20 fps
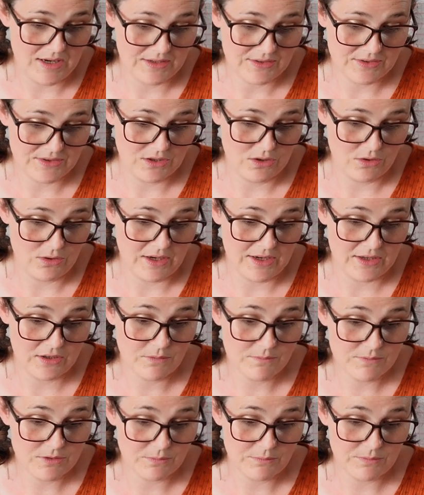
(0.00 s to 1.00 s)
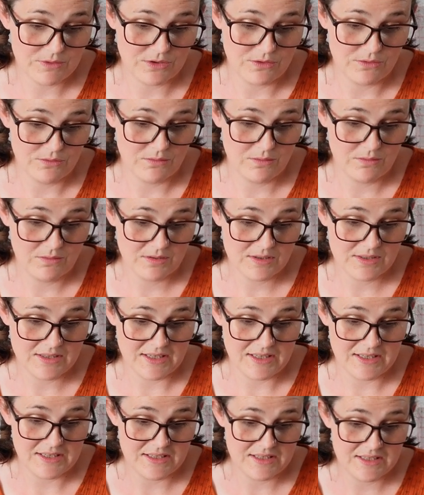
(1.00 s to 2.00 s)
So, and it comes up to
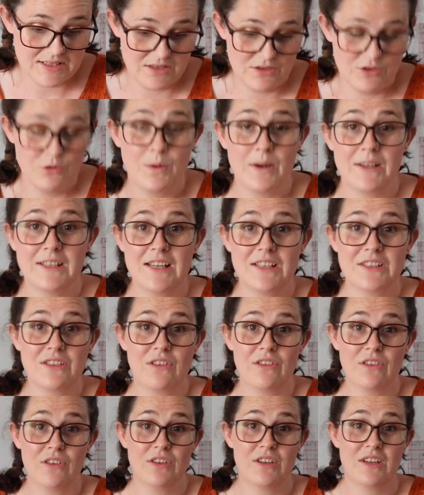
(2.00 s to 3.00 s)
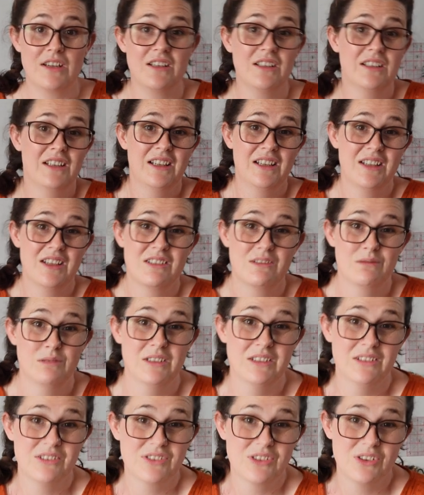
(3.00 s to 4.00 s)
size 28 to 30 as
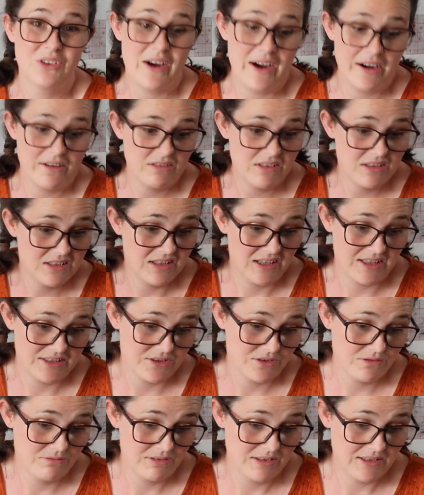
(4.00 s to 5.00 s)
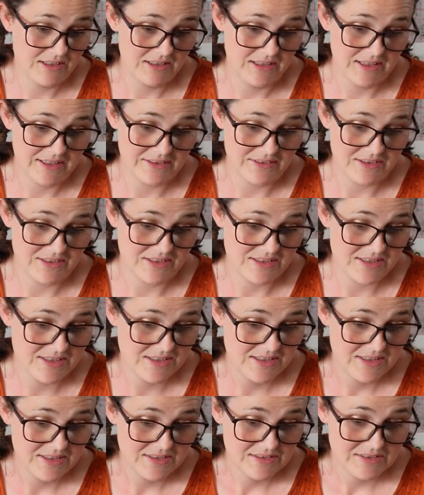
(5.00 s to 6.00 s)
well. So I do really like
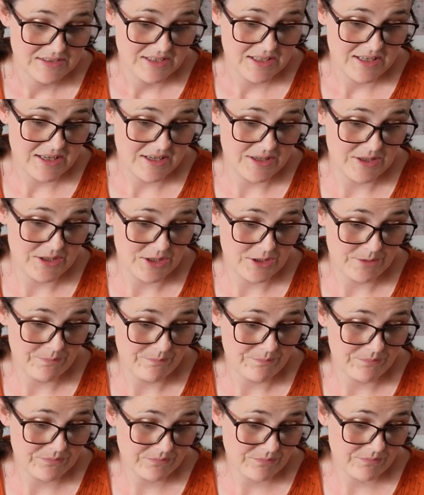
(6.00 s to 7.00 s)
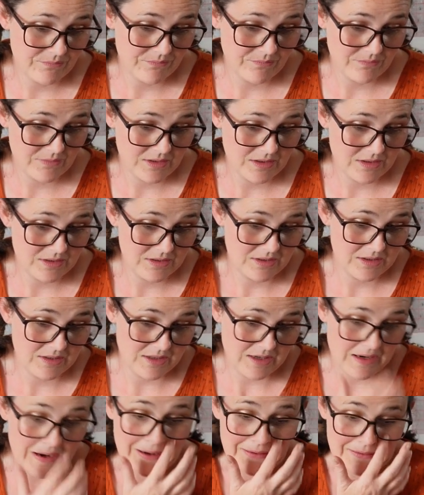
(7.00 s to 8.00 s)
this.
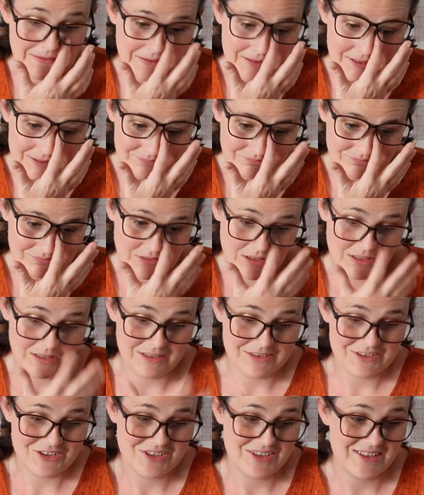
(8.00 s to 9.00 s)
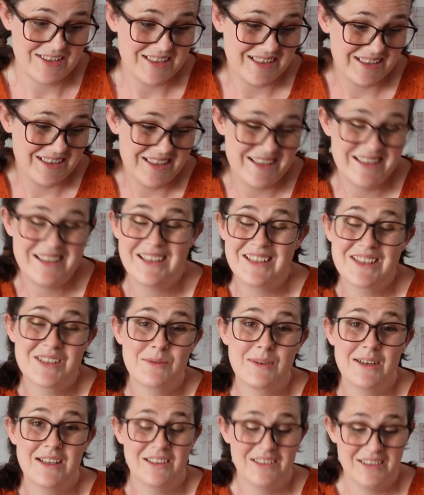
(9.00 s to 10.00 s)
Yeah. And I just think in linen as
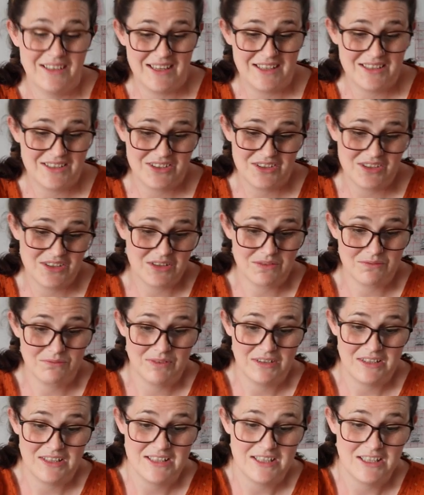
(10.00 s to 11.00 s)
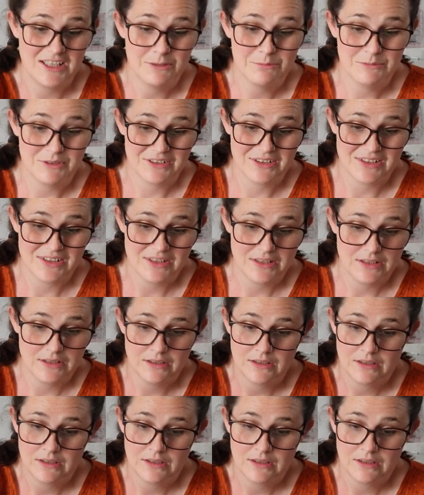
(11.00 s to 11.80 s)
well, it's just really timeless.